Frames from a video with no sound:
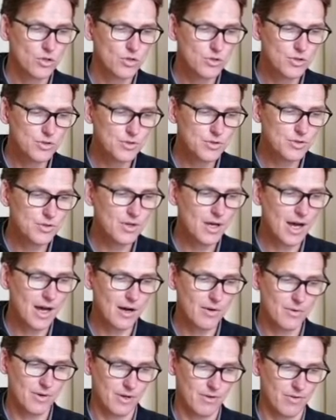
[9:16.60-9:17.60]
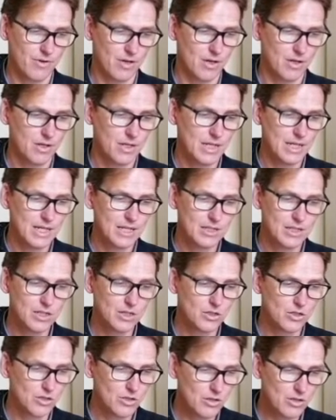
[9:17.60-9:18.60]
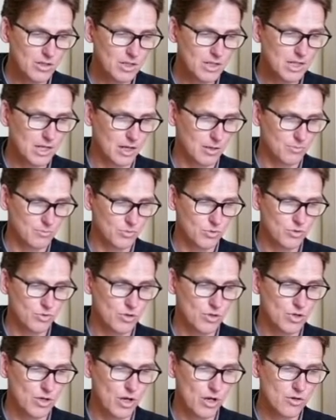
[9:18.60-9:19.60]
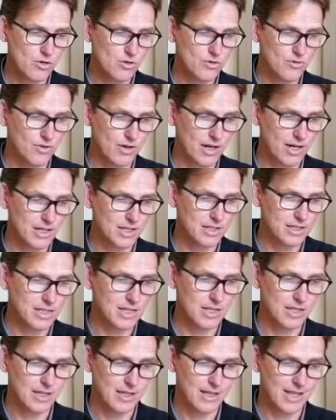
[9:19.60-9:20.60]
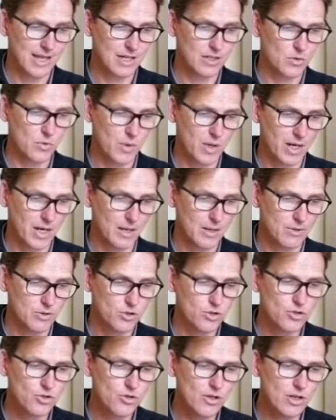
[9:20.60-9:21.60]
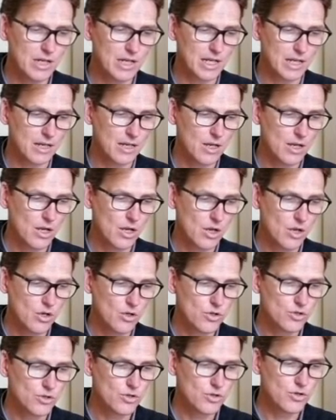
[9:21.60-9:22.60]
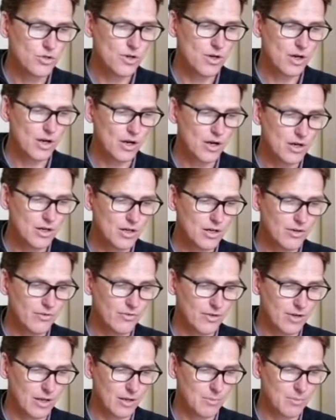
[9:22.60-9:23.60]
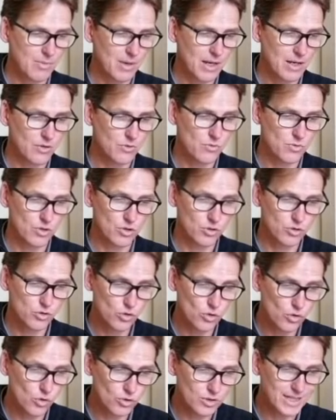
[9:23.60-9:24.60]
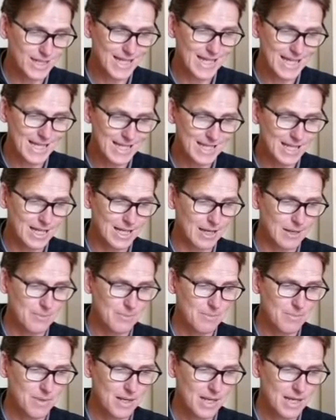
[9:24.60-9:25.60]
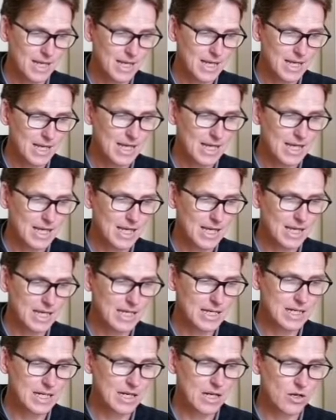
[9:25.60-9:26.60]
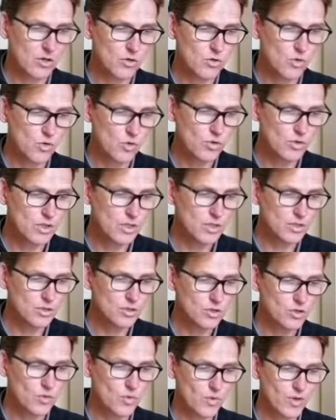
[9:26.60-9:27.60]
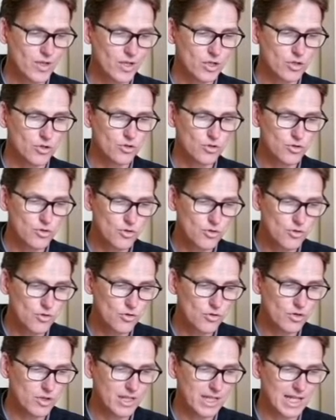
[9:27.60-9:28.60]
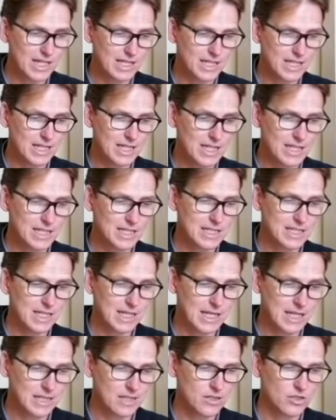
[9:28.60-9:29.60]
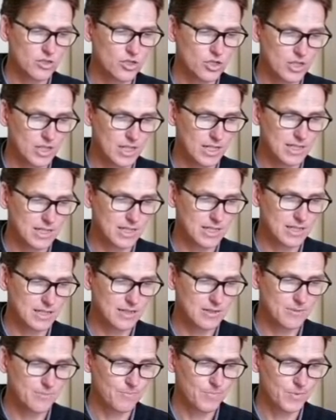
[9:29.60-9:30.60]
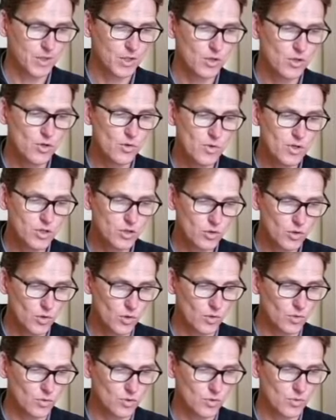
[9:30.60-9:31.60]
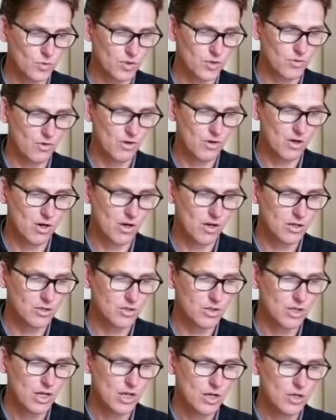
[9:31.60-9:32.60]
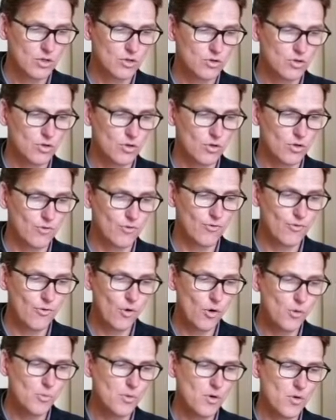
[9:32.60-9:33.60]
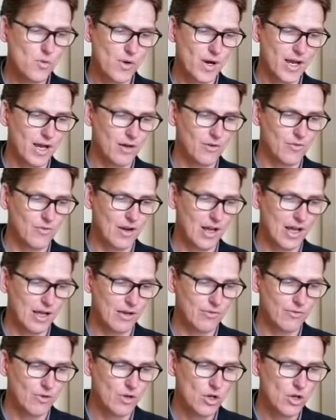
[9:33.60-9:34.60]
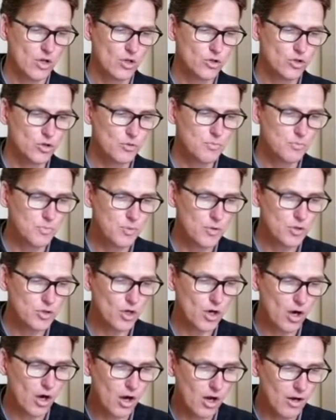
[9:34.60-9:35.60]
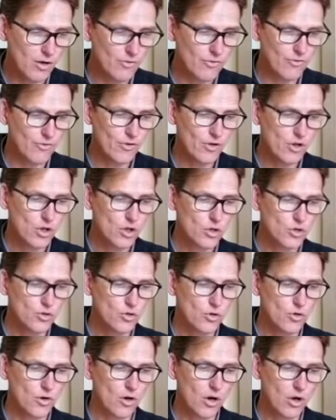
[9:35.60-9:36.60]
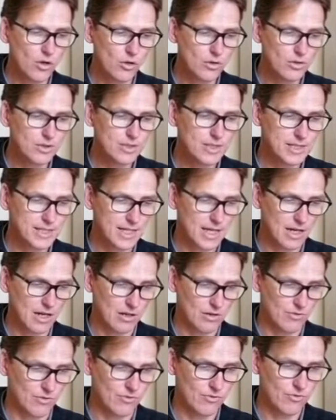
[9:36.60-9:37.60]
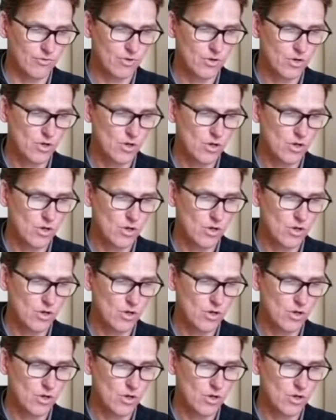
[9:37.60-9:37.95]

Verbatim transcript: You, however, did not come to know Christ that way. Surely you heard of him and were taught in him in accordance with the truth that is in Jesus. You were taught with regard to your former way of life, to put off your old self,